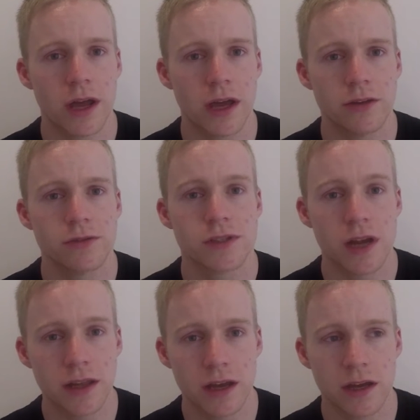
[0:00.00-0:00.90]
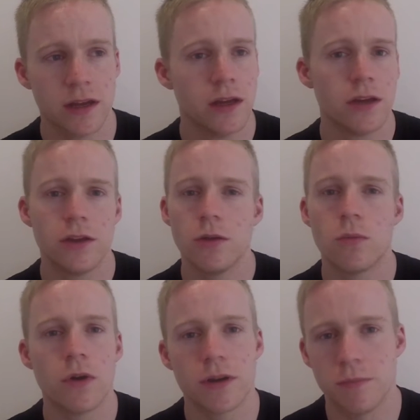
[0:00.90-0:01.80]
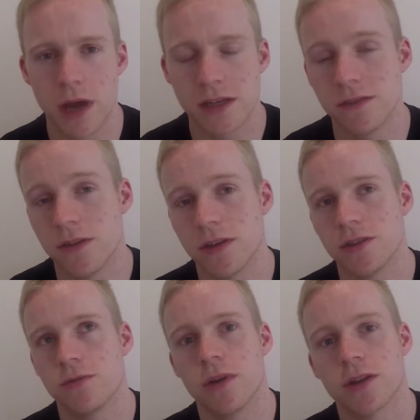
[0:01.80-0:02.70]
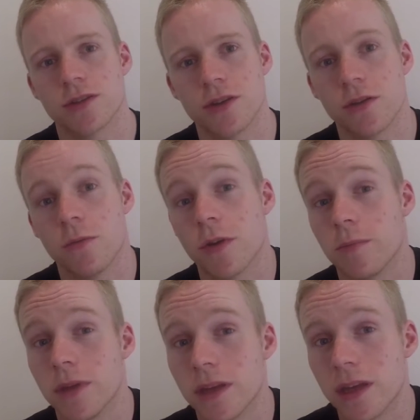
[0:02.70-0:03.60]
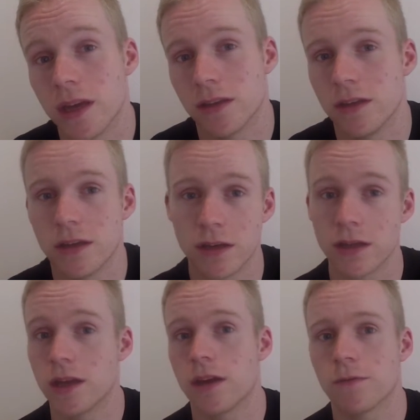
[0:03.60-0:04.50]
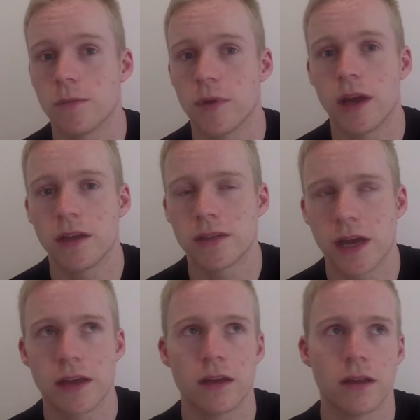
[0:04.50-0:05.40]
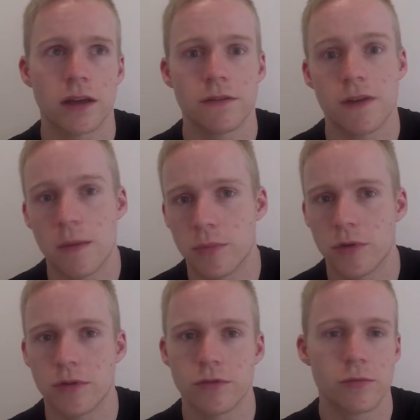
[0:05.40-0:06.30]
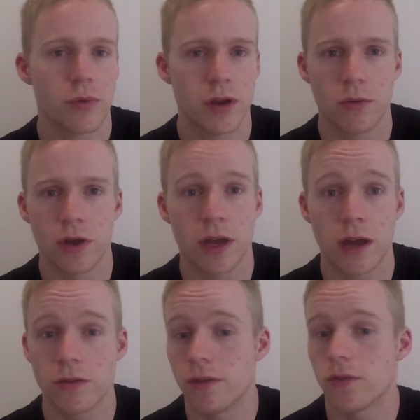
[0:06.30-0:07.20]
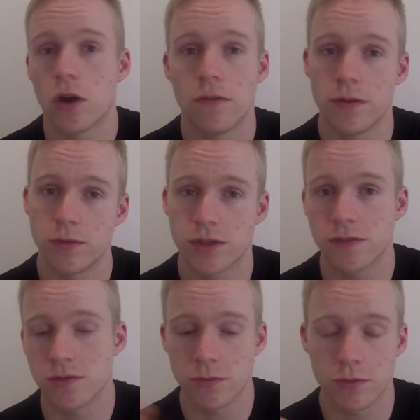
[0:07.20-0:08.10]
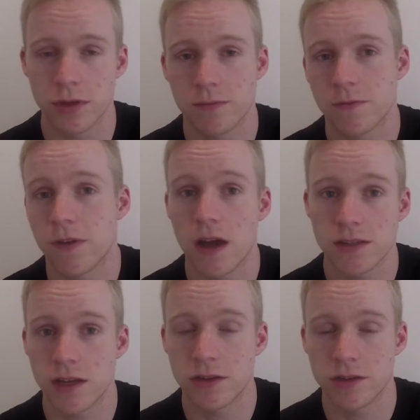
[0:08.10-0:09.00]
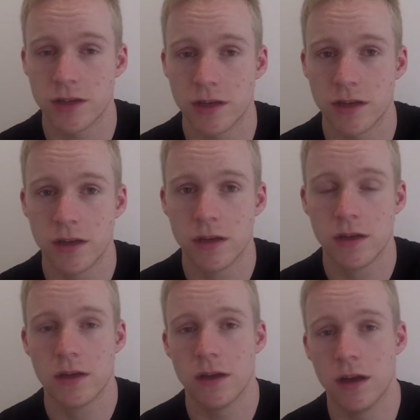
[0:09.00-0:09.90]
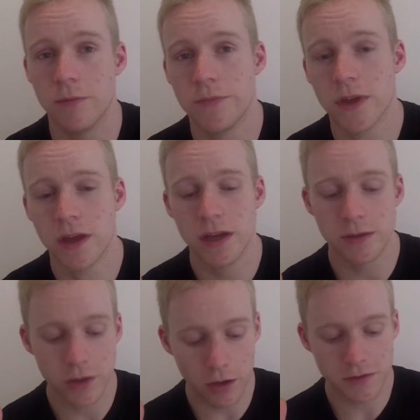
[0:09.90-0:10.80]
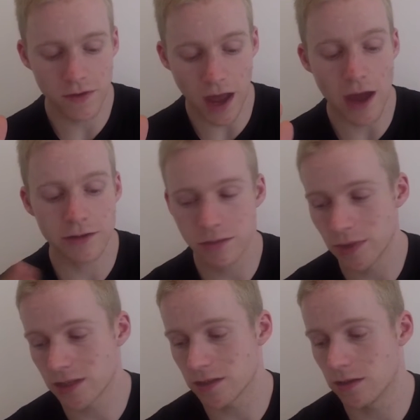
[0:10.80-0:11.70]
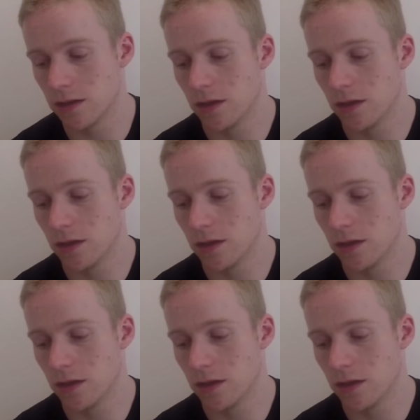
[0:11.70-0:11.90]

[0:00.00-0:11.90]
aid or a study aid, you don't want a massive energy rush, and you don't want a big kick that you're going to get from taking like a fat burn or a pre-workout or even coffee, which gives you a really fast energy hit. In terms of how to mix it,